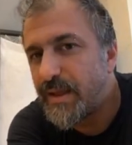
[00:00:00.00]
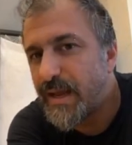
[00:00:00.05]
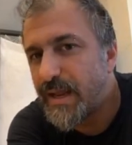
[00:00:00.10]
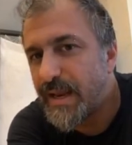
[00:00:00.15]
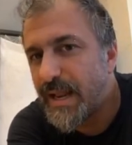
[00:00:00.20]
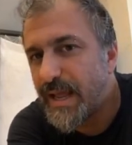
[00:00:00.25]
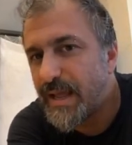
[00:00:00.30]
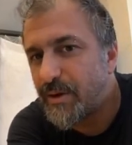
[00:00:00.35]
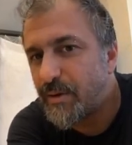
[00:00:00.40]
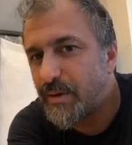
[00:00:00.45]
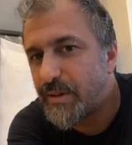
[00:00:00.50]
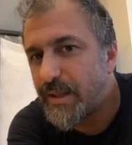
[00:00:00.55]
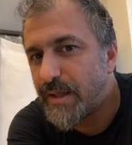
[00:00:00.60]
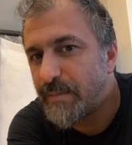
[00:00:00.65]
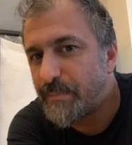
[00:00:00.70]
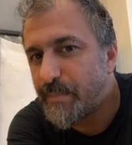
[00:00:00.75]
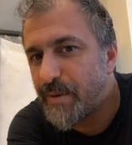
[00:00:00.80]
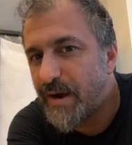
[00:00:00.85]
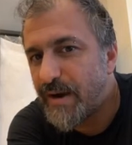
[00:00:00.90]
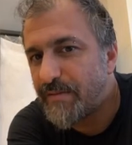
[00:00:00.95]
and I got
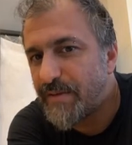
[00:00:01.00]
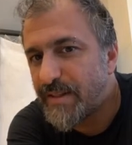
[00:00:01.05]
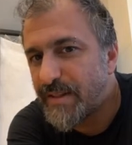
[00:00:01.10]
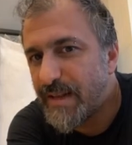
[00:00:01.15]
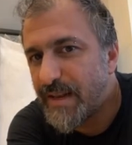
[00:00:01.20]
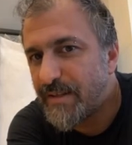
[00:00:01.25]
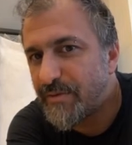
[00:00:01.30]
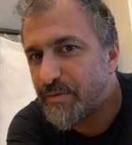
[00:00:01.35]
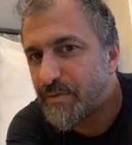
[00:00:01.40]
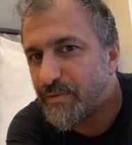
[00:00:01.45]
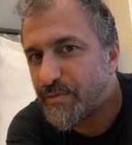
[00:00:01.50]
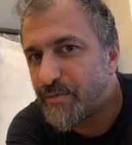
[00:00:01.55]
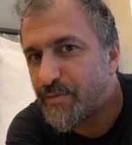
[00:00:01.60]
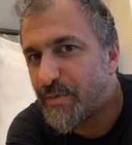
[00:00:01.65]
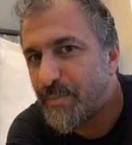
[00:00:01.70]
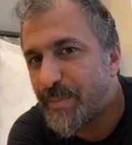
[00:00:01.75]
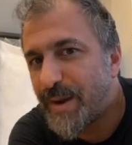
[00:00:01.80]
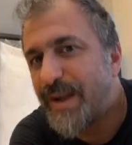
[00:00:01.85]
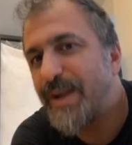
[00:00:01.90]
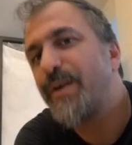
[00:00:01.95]
private lessons
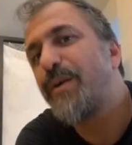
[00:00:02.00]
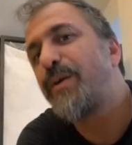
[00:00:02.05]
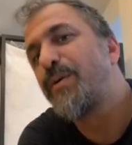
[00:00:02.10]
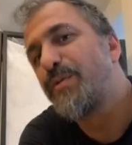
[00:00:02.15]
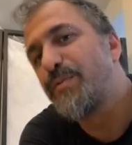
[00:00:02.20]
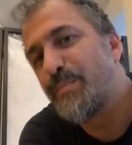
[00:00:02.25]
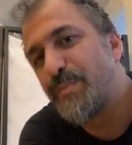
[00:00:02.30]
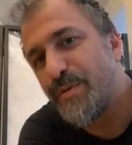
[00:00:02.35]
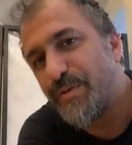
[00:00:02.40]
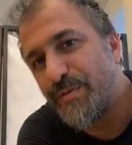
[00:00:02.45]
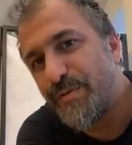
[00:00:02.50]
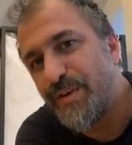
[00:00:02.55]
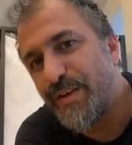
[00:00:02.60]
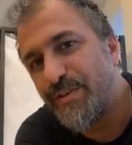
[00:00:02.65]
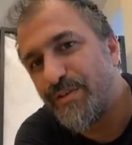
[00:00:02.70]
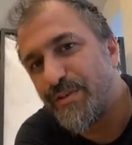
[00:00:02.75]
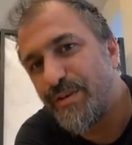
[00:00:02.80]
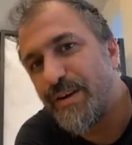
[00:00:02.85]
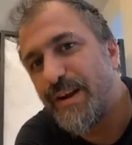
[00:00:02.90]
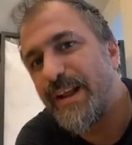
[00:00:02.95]
from my old
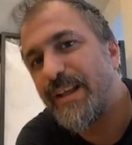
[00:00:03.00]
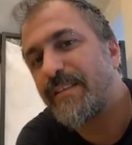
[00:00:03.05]
professor,